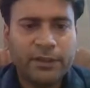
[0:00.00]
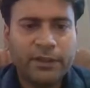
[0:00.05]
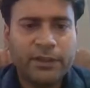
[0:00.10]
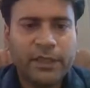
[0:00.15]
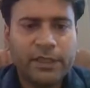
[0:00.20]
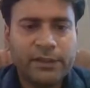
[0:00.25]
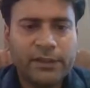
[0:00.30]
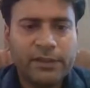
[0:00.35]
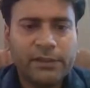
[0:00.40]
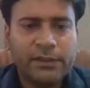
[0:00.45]

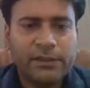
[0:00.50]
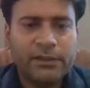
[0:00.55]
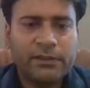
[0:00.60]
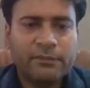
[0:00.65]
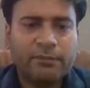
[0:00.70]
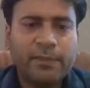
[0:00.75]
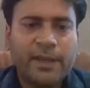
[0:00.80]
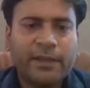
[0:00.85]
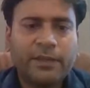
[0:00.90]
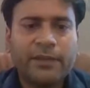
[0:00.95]
indices.
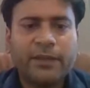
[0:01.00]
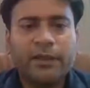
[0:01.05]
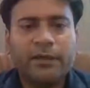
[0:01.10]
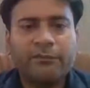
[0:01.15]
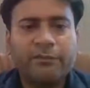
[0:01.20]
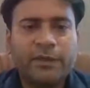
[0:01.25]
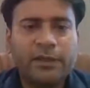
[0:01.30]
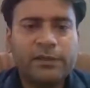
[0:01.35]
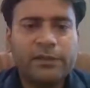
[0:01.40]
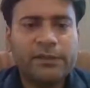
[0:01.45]
Banking and
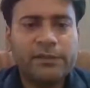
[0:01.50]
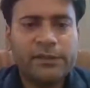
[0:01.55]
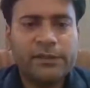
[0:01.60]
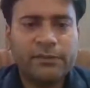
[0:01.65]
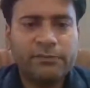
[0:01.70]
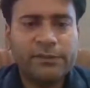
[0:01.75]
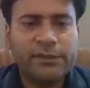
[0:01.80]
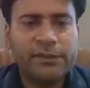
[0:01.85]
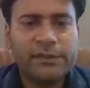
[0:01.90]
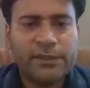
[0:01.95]
financial
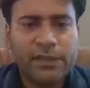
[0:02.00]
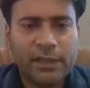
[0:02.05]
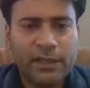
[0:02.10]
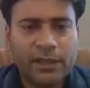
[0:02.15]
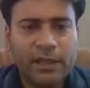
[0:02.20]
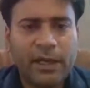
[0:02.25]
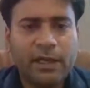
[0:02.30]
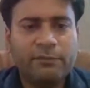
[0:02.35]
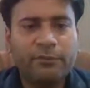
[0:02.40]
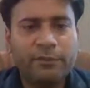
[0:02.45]
services
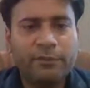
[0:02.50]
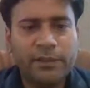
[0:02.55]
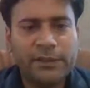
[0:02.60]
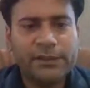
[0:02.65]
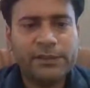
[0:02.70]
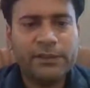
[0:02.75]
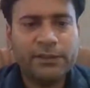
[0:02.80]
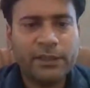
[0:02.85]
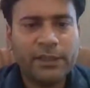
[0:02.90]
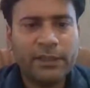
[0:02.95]
are heavyweights
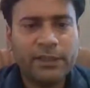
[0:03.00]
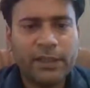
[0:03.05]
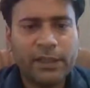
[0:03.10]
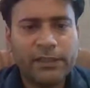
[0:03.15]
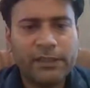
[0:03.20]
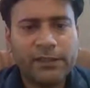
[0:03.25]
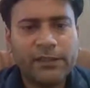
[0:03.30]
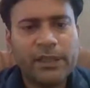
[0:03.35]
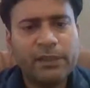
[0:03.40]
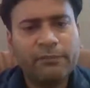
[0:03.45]
in the
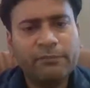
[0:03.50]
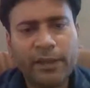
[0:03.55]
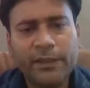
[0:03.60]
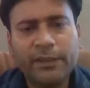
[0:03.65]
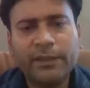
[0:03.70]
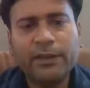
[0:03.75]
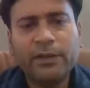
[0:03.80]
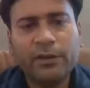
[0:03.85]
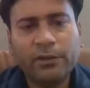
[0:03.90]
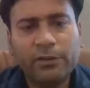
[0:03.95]
indices, and
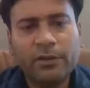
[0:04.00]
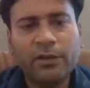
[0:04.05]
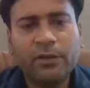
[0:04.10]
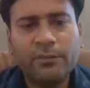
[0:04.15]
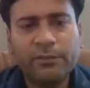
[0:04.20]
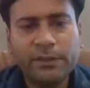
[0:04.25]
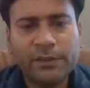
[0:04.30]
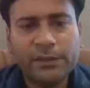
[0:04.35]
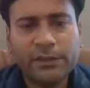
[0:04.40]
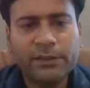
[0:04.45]
banking has
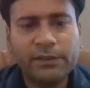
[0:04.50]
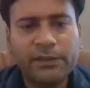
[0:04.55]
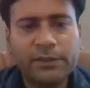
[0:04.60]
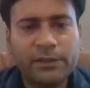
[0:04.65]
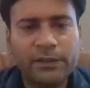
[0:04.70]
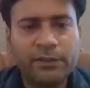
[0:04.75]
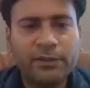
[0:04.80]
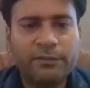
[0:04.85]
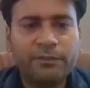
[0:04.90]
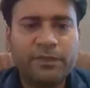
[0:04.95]
obviously
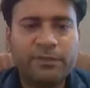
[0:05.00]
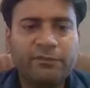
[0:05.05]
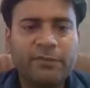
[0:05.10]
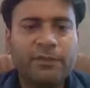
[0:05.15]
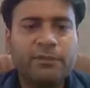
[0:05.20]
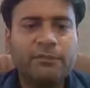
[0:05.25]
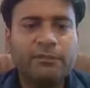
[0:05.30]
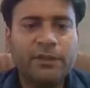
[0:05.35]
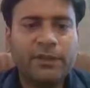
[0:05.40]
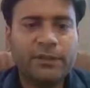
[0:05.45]

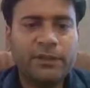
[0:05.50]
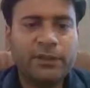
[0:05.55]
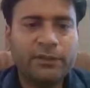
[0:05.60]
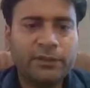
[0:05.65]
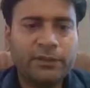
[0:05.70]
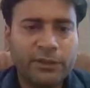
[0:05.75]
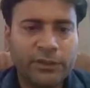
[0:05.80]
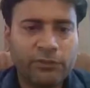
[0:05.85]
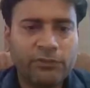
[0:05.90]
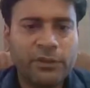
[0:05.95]
performed well in
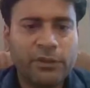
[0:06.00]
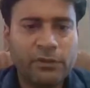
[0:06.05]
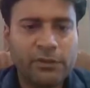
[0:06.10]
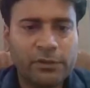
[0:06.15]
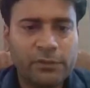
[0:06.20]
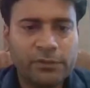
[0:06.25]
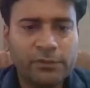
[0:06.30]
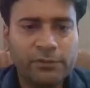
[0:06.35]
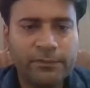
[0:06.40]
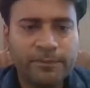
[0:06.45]
Q1
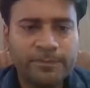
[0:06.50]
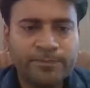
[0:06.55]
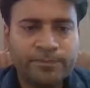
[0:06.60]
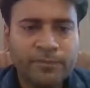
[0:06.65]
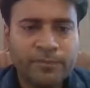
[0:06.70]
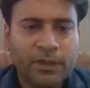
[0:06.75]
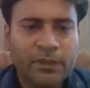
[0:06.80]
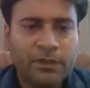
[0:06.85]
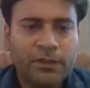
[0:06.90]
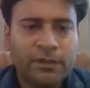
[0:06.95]
also.
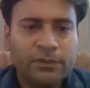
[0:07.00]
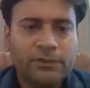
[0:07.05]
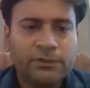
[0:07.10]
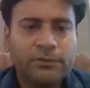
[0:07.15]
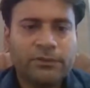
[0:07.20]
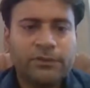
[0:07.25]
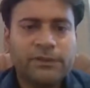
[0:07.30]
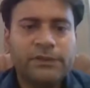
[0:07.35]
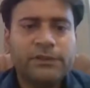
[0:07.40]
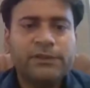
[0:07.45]

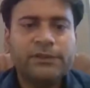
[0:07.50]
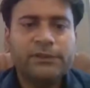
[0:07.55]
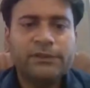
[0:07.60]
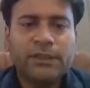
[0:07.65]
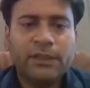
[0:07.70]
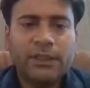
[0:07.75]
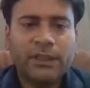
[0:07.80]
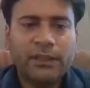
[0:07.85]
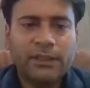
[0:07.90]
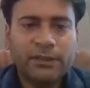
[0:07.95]
So these
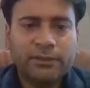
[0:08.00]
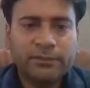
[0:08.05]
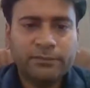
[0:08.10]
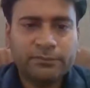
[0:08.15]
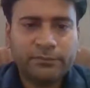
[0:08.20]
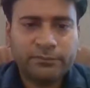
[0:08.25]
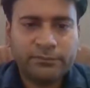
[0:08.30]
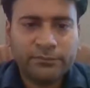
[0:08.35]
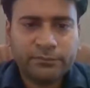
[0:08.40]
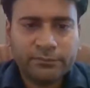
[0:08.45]

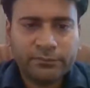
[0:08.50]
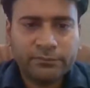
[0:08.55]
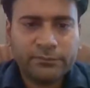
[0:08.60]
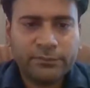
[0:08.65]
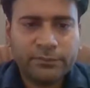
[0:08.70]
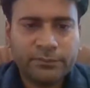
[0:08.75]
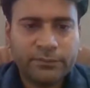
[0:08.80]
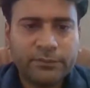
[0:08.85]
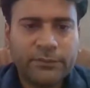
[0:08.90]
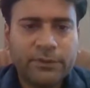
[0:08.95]

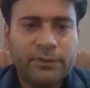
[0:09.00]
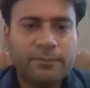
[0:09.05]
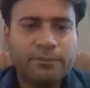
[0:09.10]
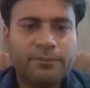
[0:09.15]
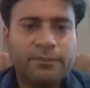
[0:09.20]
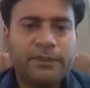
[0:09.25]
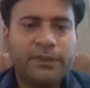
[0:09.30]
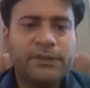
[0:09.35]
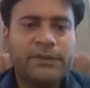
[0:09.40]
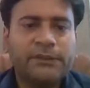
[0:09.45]

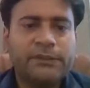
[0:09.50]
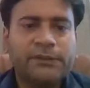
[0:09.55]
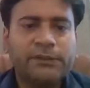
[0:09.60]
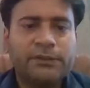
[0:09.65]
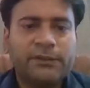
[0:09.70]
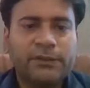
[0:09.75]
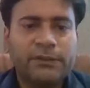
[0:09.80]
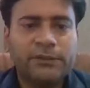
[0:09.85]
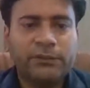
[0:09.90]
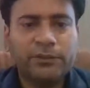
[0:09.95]
companies